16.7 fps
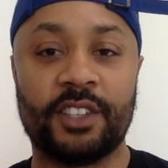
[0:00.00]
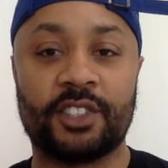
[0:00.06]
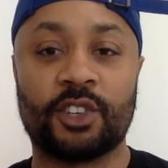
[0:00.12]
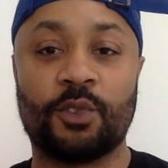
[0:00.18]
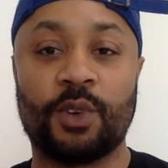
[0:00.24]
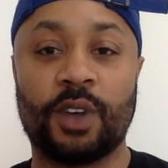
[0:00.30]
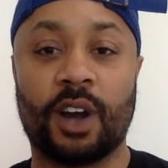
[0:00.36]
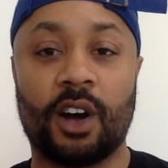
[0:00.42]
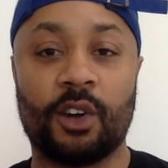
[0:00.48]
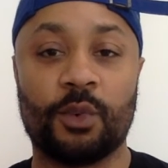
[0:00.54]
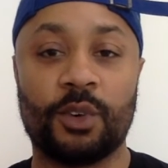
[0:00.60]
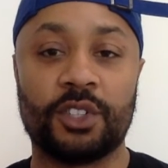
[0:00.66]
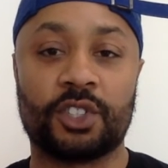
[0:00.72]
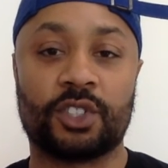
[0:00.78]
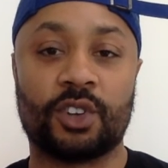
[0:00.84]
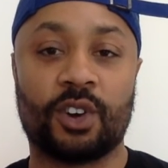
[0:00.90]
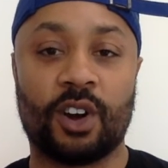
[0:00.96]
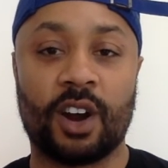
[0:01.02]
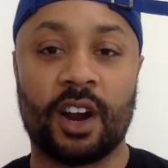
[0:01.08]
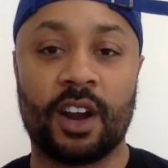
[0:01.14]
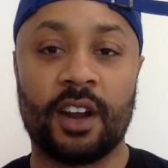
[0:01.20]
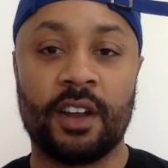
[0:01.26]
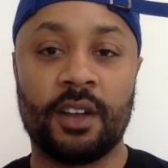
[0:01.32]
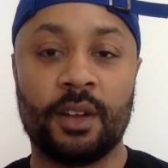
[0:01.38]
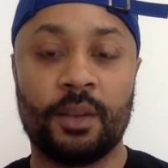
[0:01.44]
So we always start
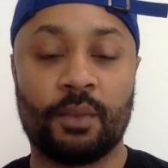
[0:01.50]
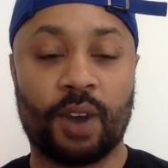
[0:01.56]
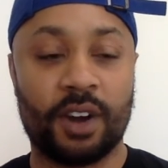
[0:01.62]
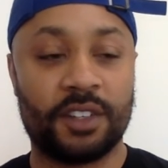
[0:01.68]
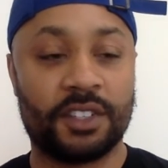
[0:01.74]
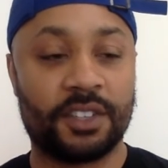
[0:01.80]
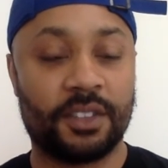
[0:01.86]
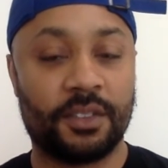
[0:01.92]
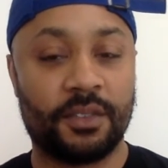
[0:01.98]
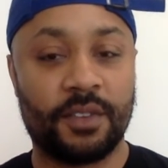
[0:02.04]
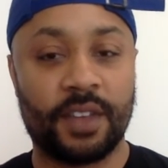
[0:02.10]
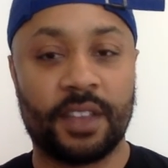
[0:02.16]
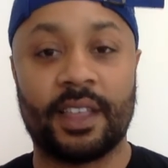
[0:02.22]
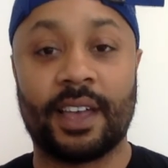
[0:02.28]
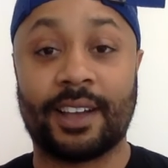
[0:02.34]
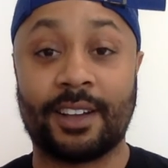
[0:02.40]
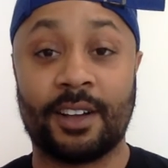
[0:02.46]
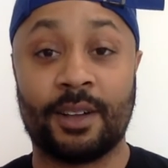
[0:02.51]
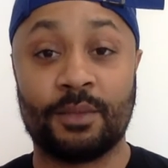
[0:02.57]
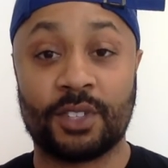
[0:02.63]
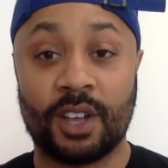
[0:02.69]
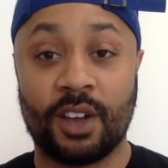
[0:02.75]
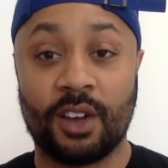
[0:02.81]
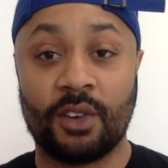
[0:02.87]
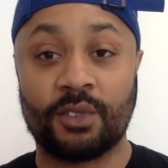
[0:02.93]
prior to the event that comes
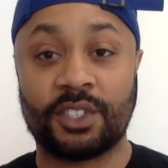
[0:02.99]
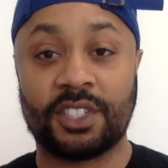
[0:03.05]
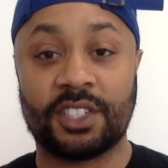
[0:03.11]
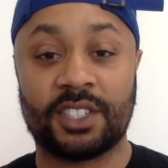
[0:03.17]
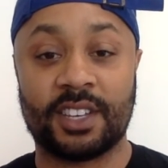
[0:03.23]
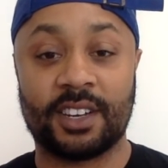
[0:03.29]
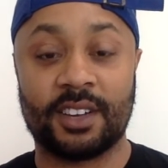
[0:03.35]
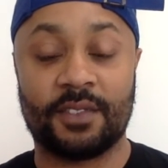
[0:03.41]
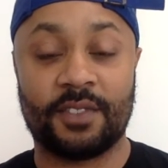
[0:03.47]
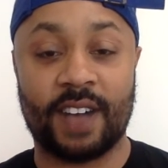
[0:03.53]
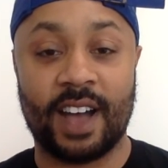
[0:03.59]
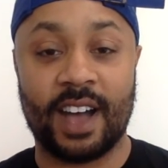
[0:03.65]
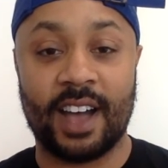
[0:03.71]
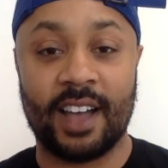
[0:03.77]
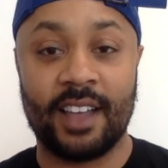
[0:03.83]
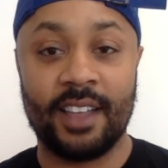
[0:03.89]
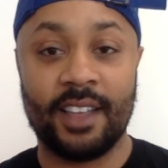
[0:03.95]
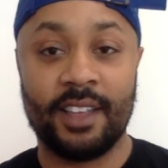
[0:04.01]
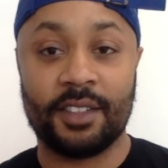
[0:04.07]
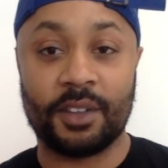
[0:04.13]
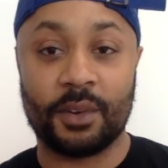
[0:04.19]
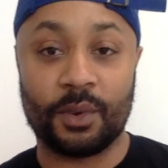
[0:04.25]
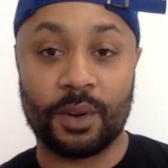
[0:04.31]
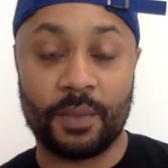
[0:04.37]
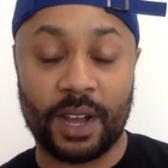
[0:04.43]
on to signify
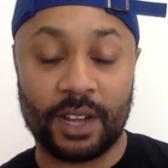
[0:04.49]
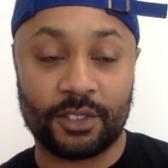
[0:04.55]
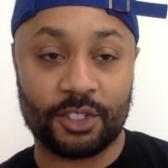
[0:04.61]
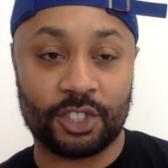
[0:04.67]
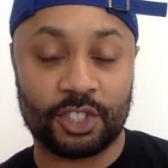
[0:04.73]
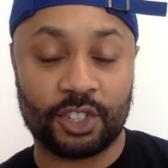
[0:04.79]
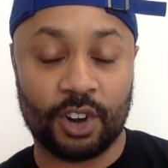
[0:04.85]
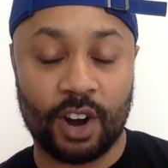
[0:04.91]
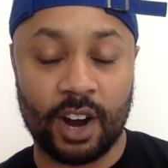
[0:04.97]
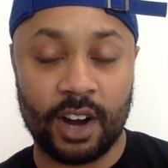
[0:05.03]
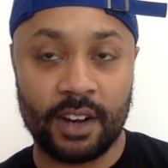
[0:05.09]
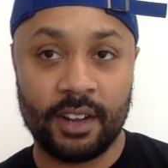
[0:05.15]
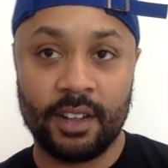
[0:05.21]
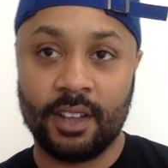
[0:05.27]
that we're about to start.